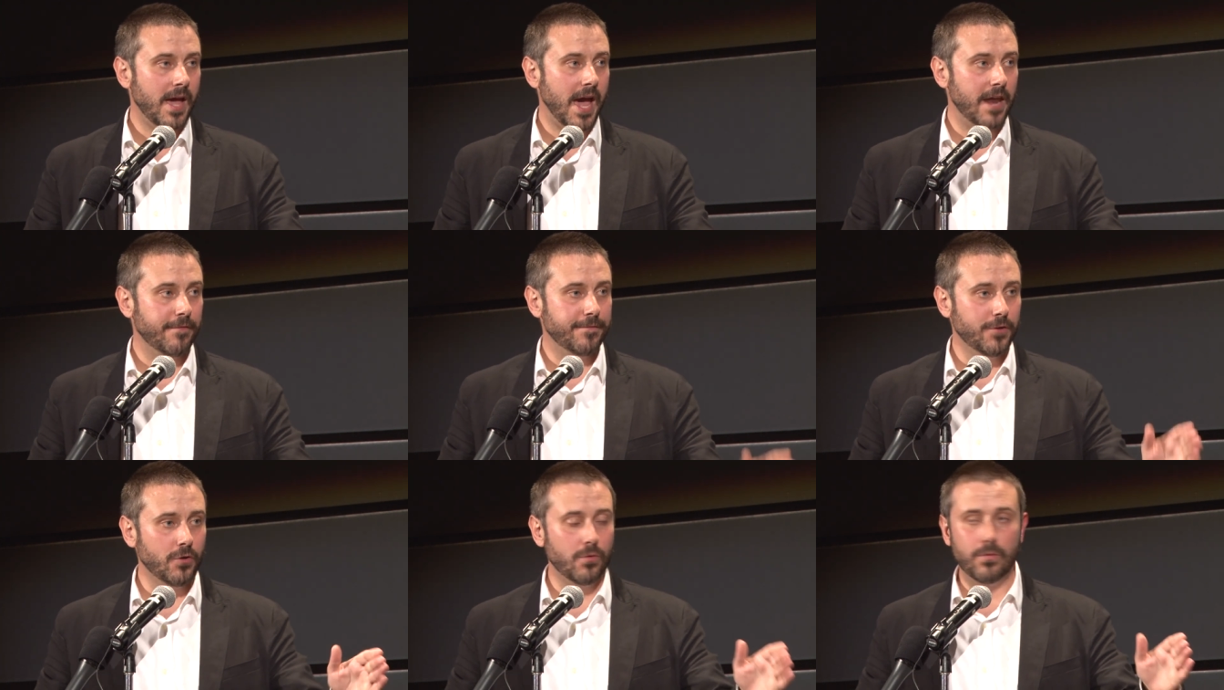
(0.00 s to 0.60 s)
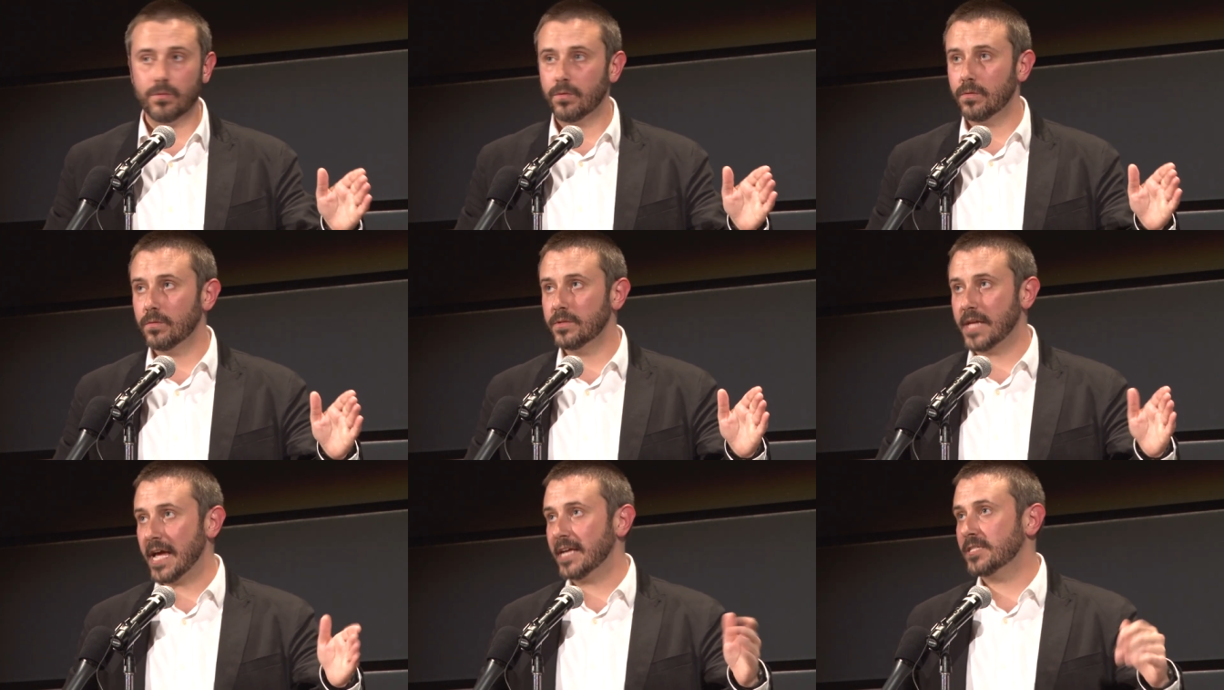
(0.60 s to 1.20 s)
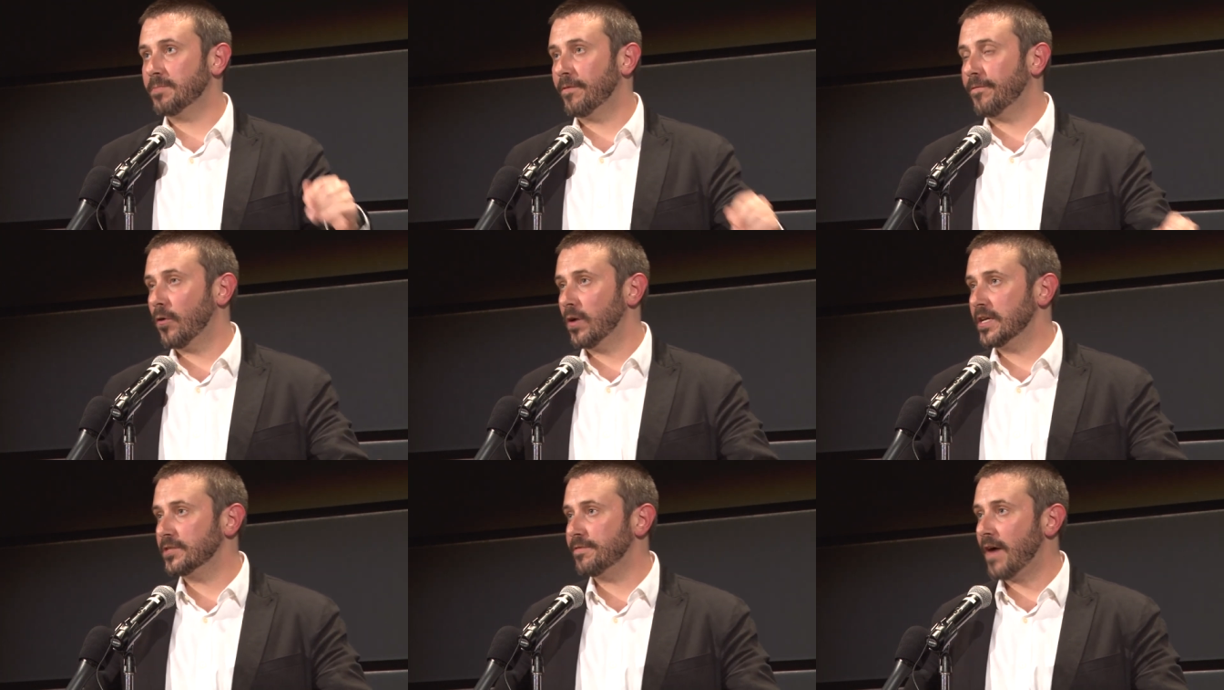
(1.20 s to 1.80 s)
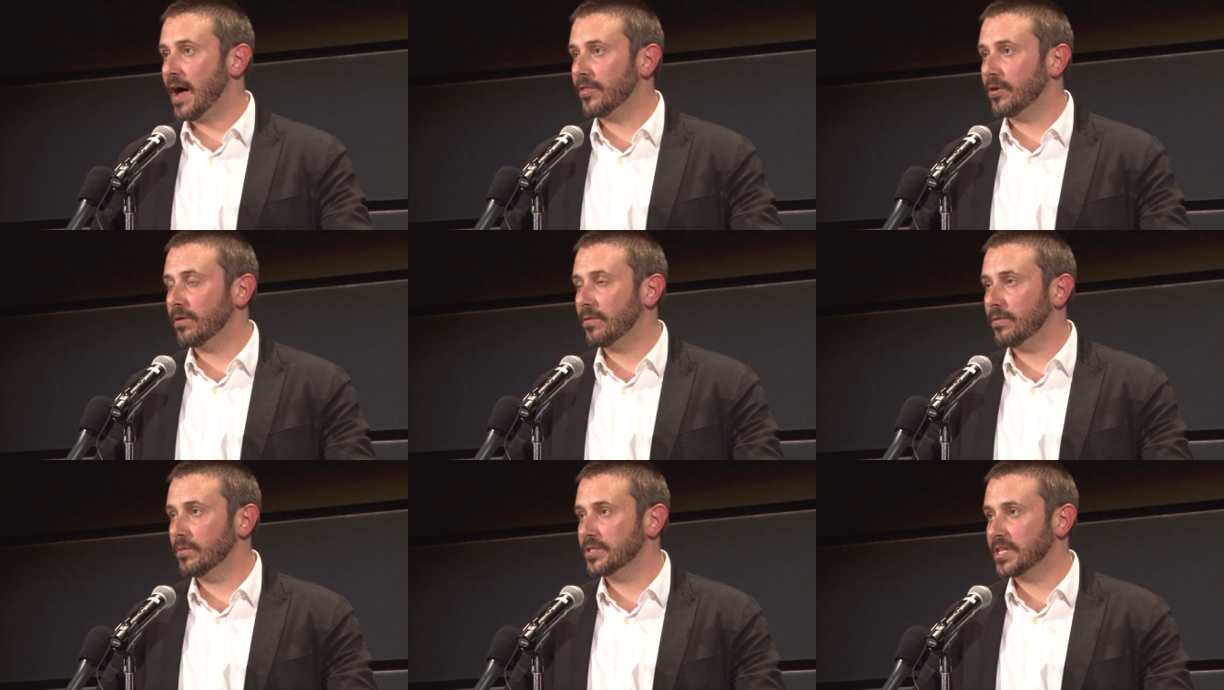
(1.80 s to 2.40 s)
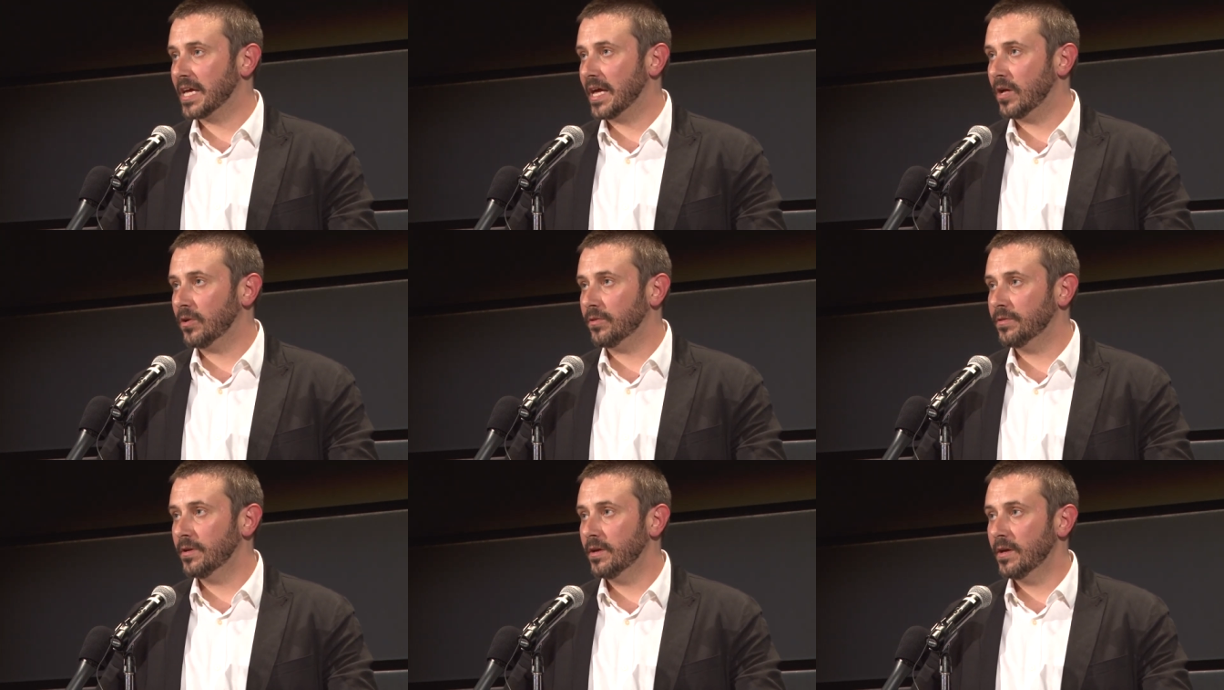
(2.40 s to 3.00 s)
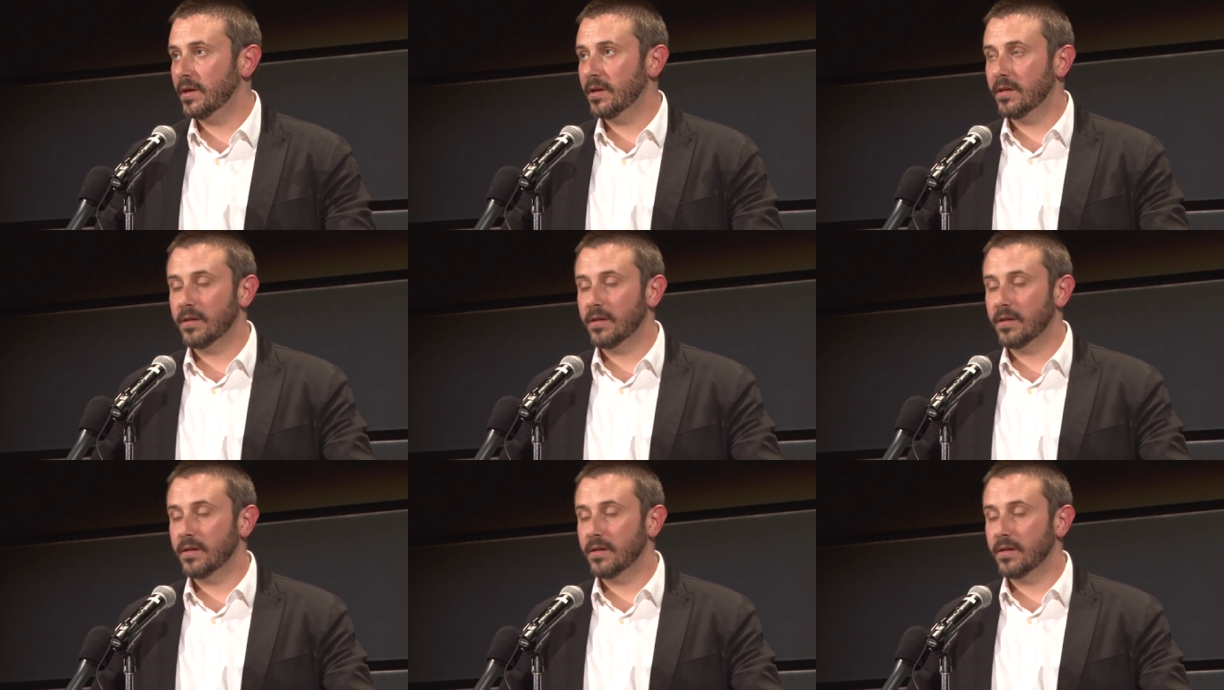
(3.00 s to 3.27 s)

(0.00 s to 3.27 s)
And a few days before his father was killed,